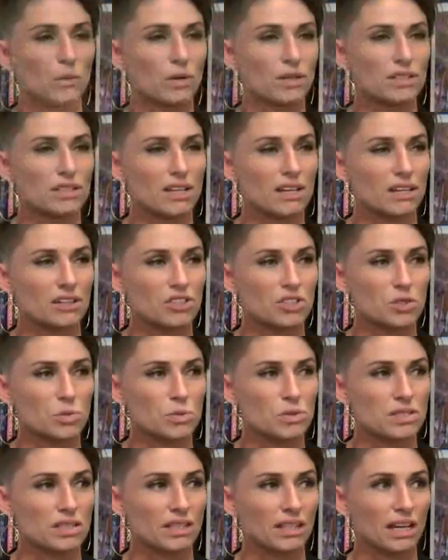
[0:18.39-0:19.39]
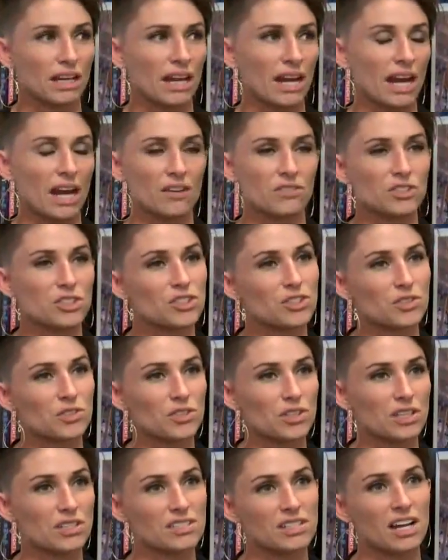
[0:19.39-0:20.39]
one day, I just was like, I have to do
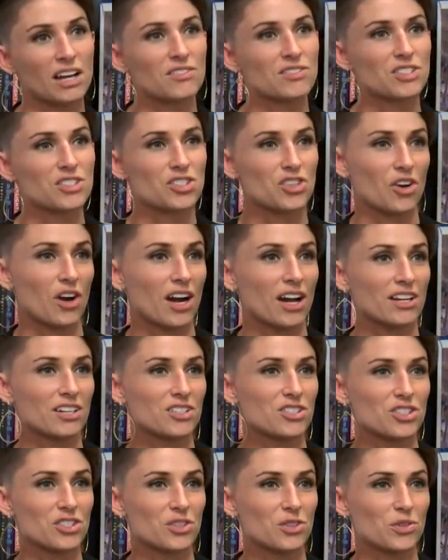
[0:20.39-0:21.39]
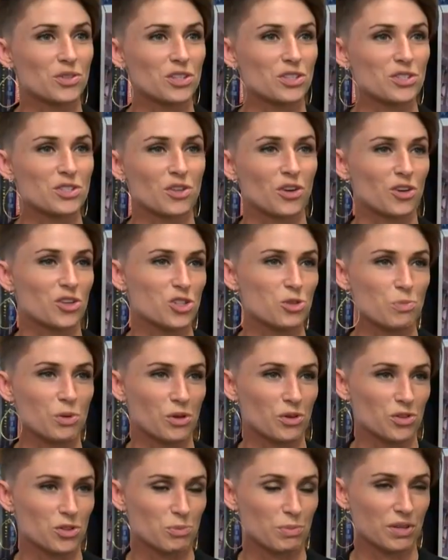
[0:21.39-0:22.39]
this. I have to try to do these large
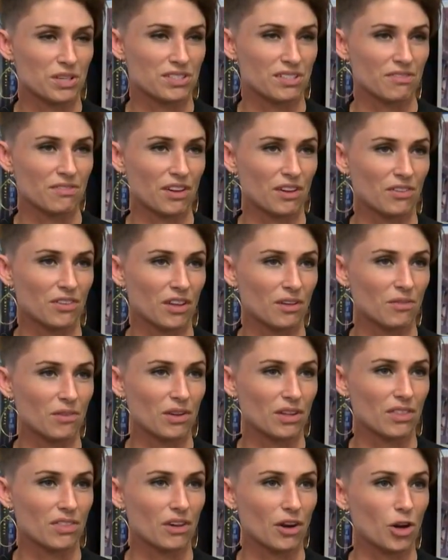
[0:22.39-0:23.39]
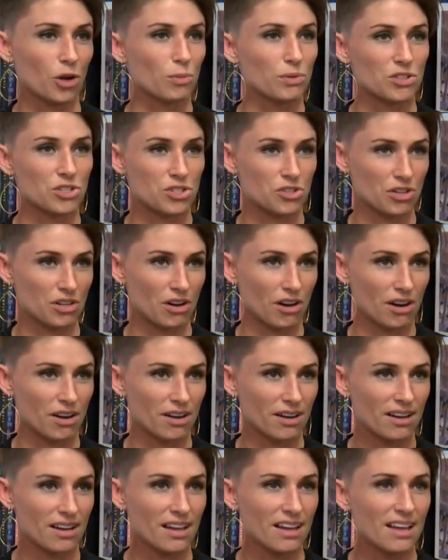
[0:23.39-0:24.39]
murals because I fell in love with urban street
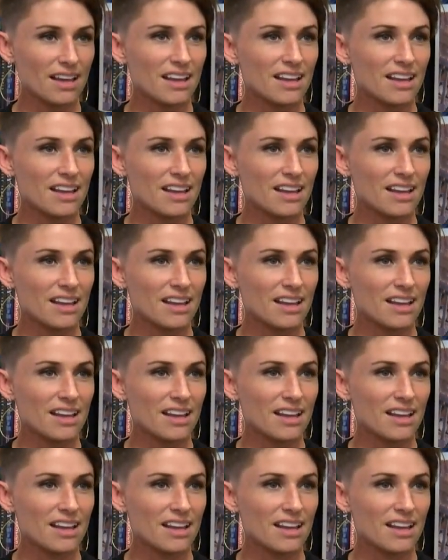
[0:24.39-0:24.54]
art. A